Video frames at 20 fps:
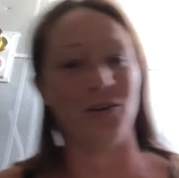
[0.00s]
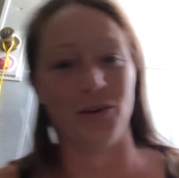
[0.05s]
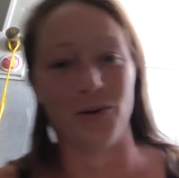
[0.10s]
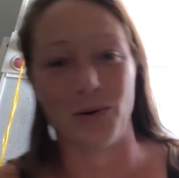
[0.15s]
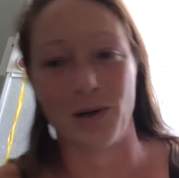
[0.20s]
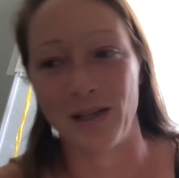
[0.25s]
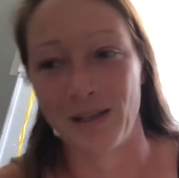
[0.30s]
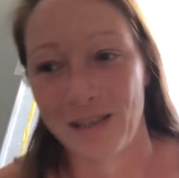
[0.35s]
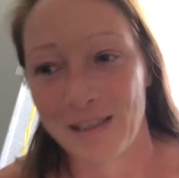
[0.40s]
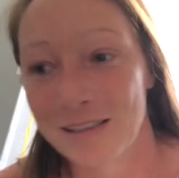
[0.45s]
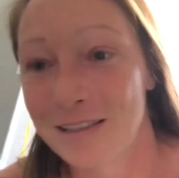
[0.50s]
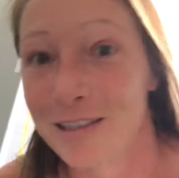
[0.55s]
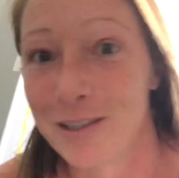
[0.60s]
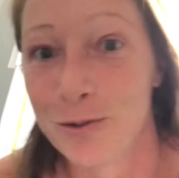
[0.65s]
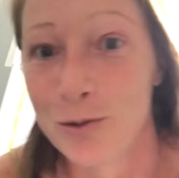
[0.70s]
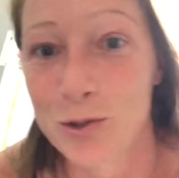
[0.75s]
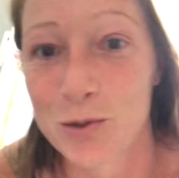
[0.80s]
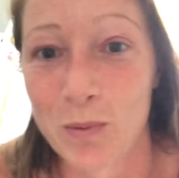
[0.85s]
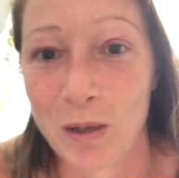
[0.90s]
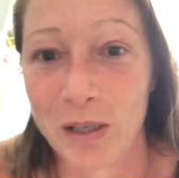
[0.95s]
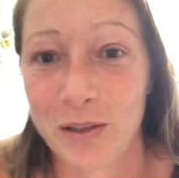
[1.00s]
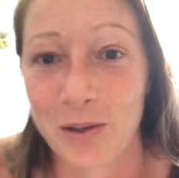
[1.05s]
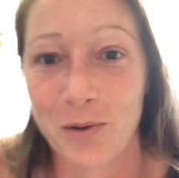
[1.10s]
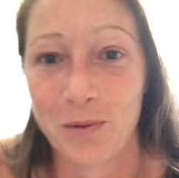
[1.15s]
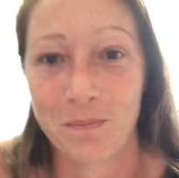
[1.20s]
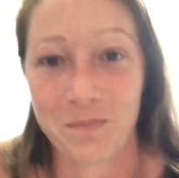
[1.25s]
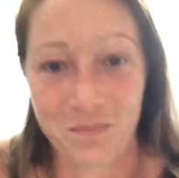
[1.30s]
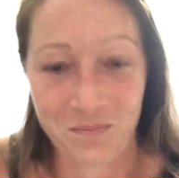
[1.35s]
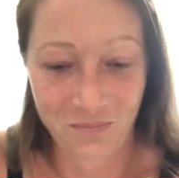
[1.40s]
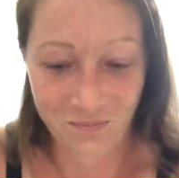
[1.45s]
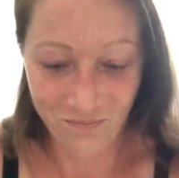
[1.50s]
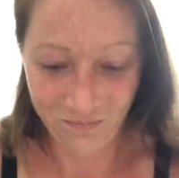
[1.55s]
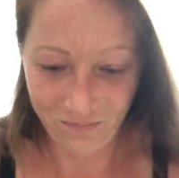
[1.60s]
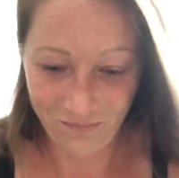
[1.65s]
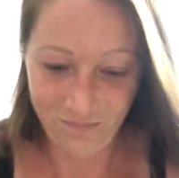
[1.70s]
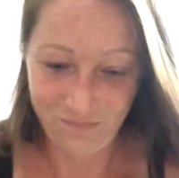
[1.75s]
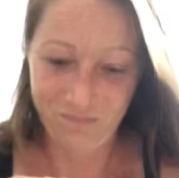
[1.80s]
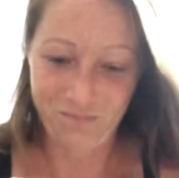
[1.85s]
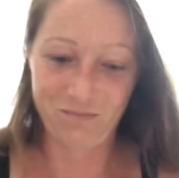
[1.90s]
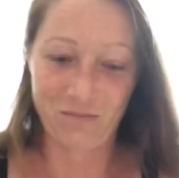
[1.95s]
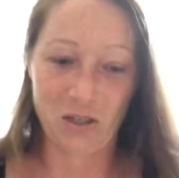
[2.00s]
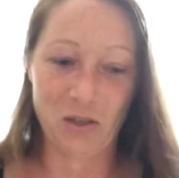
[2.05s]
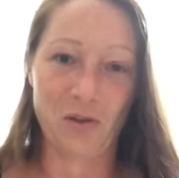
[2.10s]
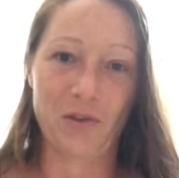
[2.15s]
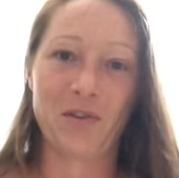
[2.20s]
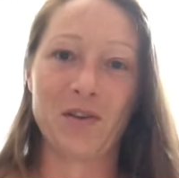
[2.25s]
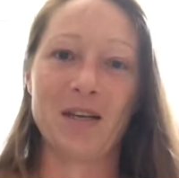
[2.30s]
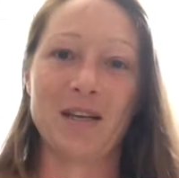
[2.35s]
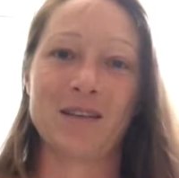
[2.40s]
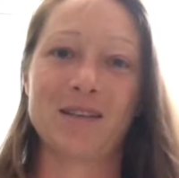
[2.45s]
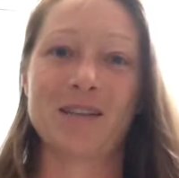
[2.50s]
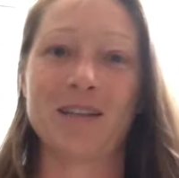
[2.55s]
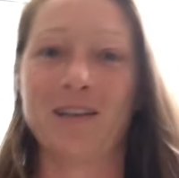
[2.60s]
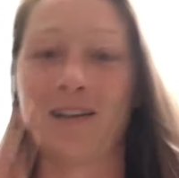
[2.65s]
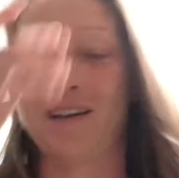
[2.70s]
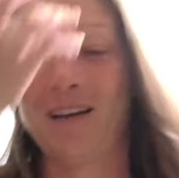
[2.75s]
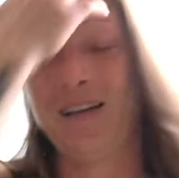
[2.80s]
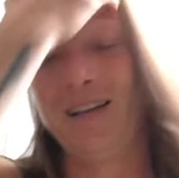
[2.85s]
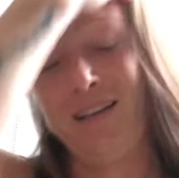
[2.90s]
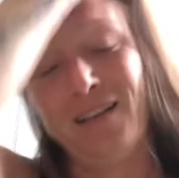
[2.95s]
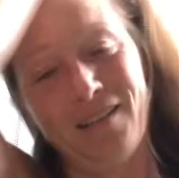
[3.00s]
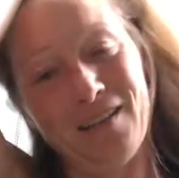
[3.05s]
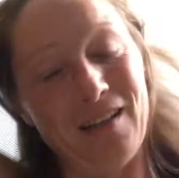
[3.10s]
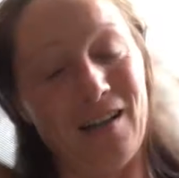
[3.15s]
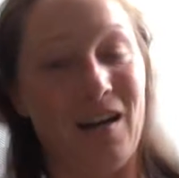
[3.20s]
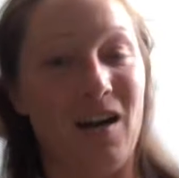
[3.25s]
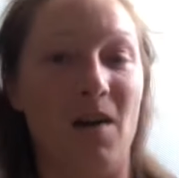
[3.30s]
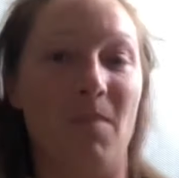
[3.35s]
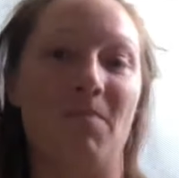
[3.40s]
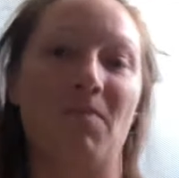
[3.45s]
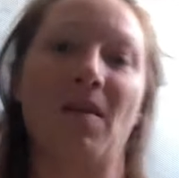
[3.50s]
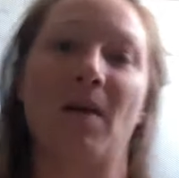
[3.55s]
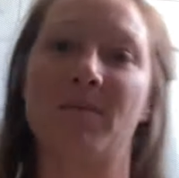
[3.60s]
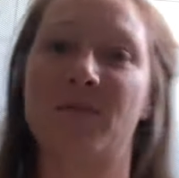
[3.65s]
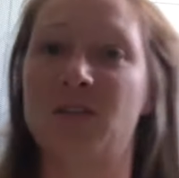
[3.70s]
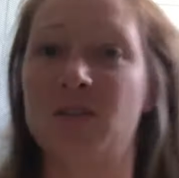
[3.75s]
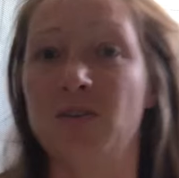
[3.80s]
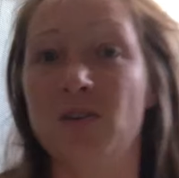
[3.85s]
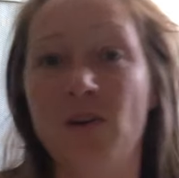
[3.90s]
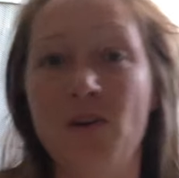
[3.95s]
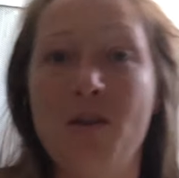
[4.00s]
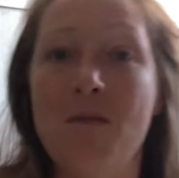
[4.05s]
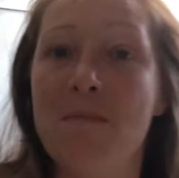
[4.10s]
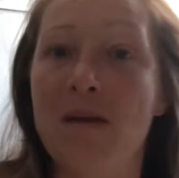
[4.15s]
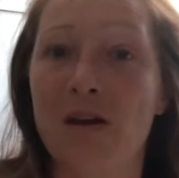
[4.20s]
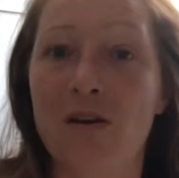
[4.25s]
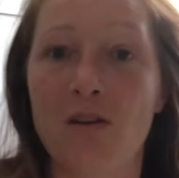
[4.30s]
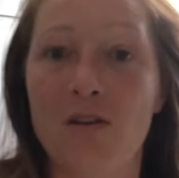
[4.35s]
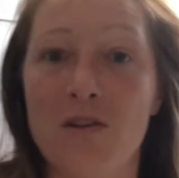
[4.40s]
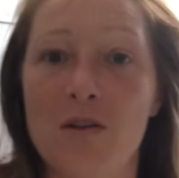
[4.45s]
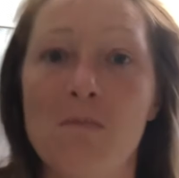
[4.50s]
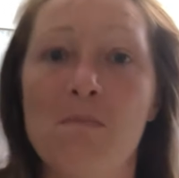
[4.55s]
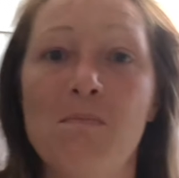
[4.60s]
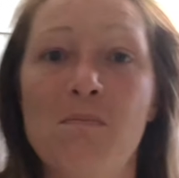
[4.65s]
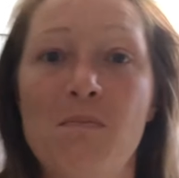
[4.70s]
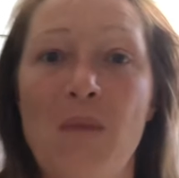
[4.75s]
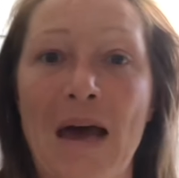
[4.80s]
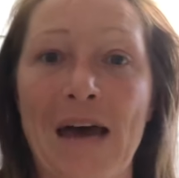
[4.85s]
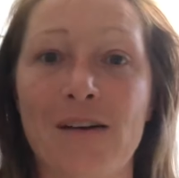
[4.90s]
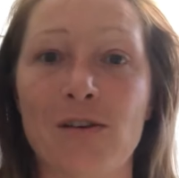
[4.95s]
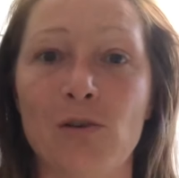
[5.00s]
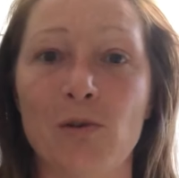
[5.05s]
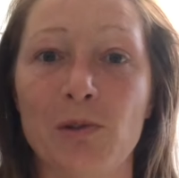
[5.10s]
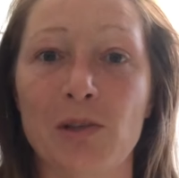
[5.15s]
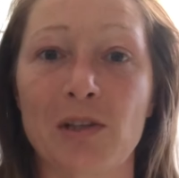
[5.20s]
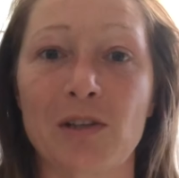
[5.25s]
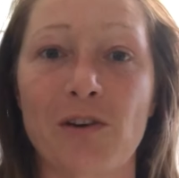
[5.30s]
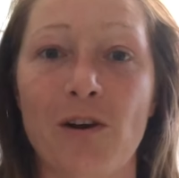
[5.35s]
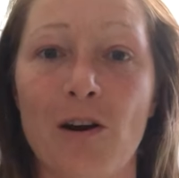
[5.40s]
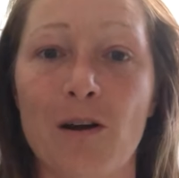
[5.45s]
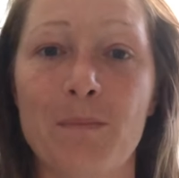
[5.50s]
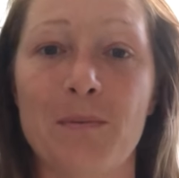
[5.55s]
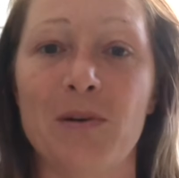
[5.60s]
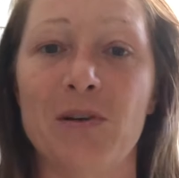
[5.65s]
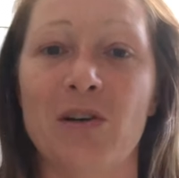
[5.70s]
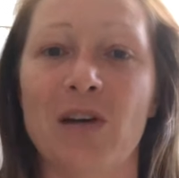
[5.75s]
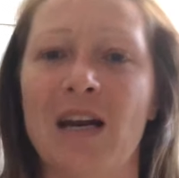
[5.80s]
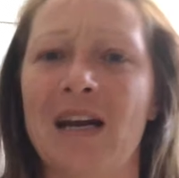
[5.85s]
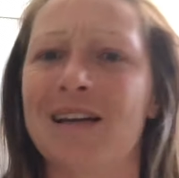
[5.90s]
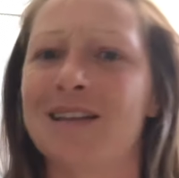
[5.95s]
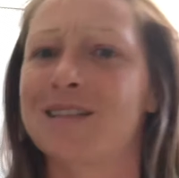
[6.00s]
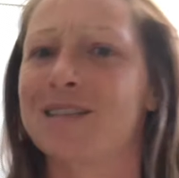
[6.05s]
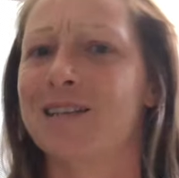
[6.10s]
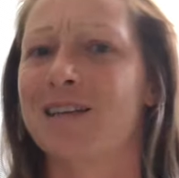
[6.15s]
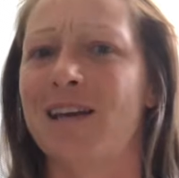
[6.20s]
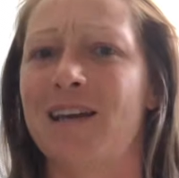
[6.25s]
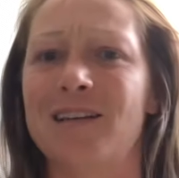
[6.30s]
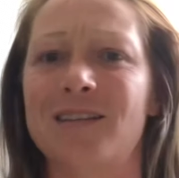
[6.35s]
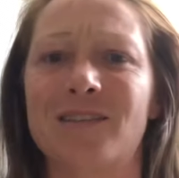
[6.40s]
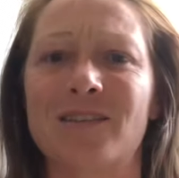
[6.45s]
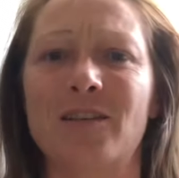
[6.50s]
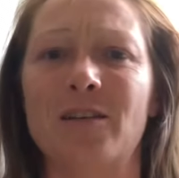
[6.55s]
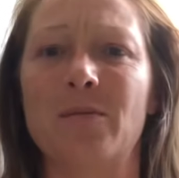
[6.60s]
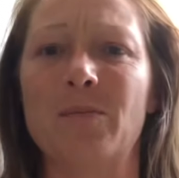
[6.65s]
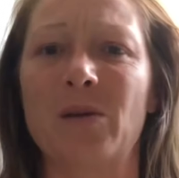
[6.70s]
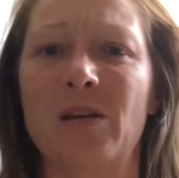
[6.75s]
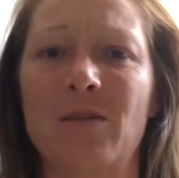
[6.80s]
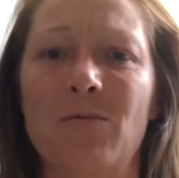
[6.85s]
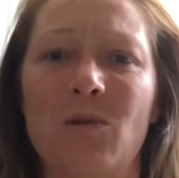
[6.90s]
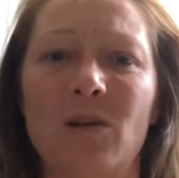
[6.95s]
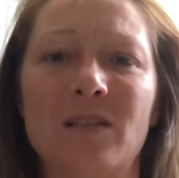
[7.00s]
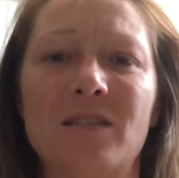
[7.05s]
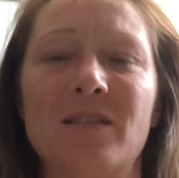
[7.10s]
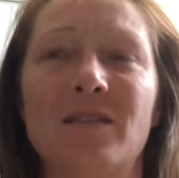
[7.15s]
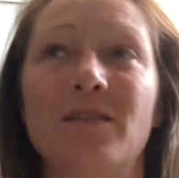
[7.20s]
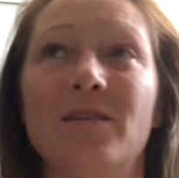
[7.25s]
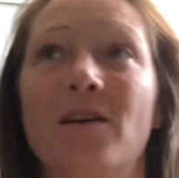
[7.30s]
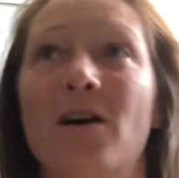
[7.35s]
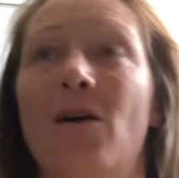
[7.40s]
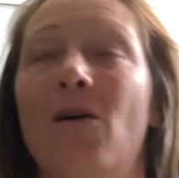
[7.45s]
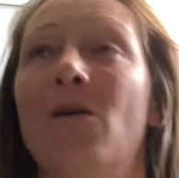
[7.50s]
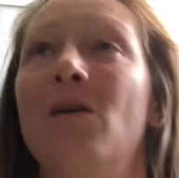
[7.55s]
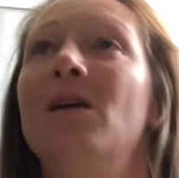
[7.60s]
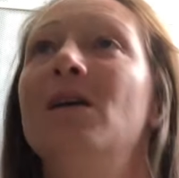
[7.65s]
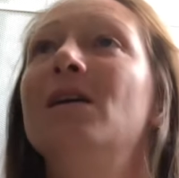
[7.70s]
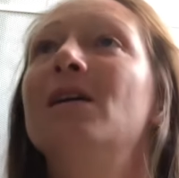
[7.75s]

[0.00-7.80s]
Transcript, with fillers: know i like to use my little my little things here um i'm still in the middle of the battle with the carpenter ants in case anybody wants to know